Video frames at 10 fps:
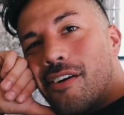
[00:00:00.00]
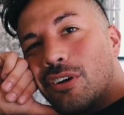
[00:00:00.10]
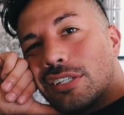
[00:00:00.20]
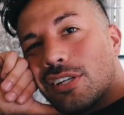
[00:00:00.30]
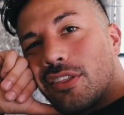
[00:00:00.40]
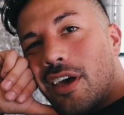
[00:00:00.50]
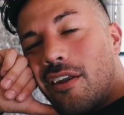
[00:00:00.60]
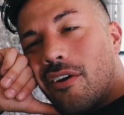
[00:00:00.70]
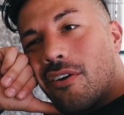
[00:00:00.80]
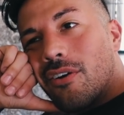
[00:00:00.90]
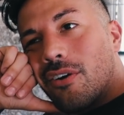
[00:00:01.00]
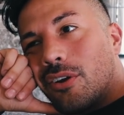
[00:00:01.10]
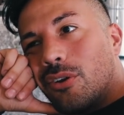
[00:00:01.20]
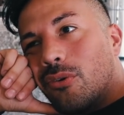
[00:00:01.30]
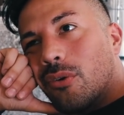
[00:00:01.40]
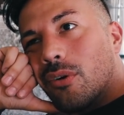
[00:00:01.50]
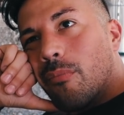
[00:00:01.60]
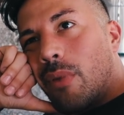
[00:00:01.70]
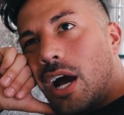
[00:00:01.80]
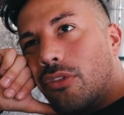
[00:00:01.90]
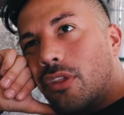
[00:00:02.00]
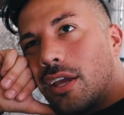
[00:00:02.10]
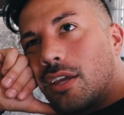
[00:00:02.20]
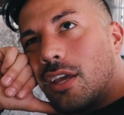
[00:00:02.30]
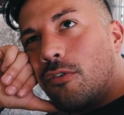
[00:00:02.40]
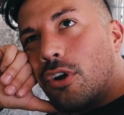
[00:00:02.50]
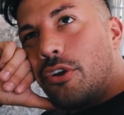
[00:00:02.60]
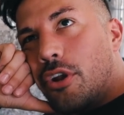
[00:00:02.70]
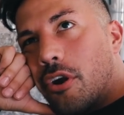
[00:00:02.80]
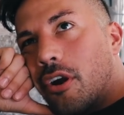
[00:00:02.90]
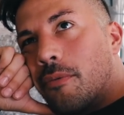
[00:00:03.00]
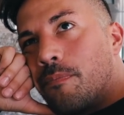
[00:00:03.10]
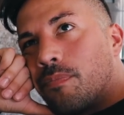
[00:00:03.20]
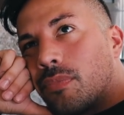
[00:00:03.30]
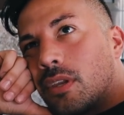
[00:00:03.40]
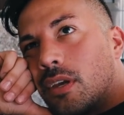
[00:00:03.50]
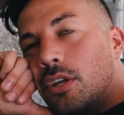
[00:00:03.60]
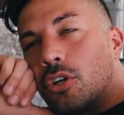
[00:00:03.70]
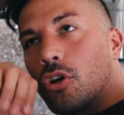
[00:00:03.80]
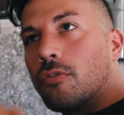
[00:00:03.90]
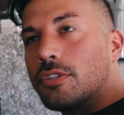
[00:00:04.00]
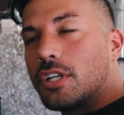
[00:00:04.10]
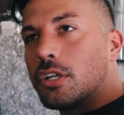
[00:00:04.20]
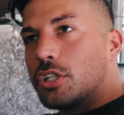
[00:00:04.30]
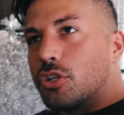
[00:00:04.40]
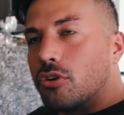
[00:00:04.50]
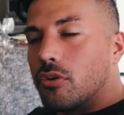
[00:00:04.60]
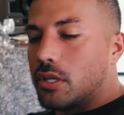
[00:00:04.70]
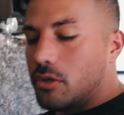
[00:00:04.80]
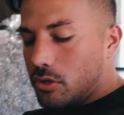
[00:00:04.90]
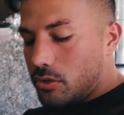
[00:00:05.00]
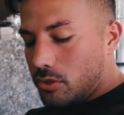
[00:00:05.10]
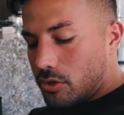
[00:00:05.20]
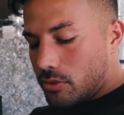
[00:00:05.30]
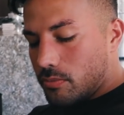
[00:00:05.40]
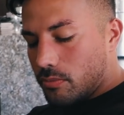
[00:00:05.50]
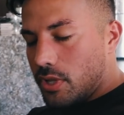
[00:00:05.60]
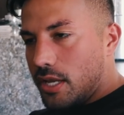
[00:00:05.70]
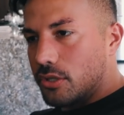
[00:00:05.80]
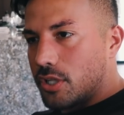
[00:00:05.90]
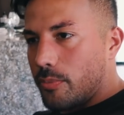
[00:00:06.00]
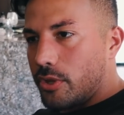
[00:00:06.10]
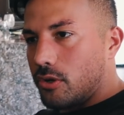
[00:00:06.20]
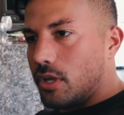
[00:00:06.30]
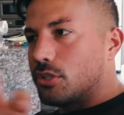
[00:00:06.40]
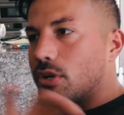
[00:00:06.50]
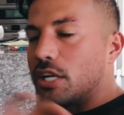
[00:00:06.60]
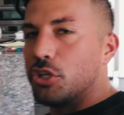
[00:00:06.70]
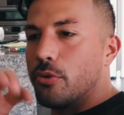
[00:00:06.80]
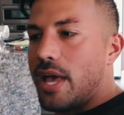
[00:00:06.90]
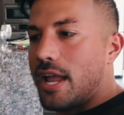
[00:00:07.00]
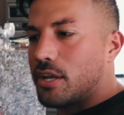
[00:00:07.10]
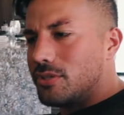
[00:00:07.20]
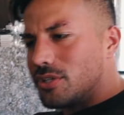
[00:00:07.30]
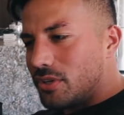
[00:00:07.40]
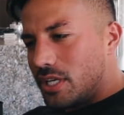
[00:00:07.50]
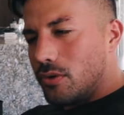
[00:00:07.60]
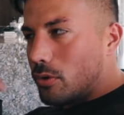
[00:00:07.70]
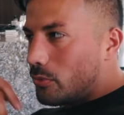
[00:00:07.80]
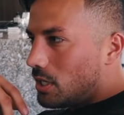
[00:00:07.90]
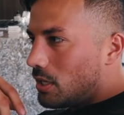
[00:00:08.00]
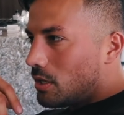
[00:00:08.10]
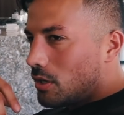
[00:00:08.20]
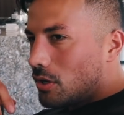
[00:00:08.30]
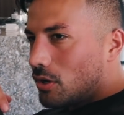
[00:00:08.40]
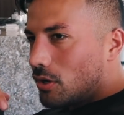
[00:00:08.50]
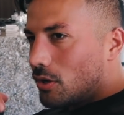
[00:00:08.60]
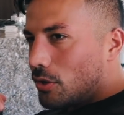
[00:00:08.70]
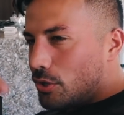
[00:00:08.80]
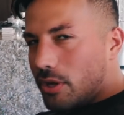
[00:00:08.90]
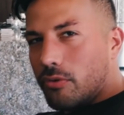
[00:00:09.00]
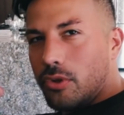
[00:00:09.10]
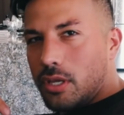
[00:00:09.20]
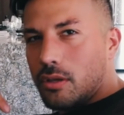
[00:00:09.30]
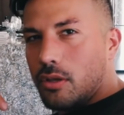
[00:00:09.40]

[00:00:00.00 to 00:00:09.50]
Are you guys like that, or do you mind like if you're at dinner and your girlfriend's like touching your like your your leg or something, or like scratching your back? Can you still eat normally, or do you get really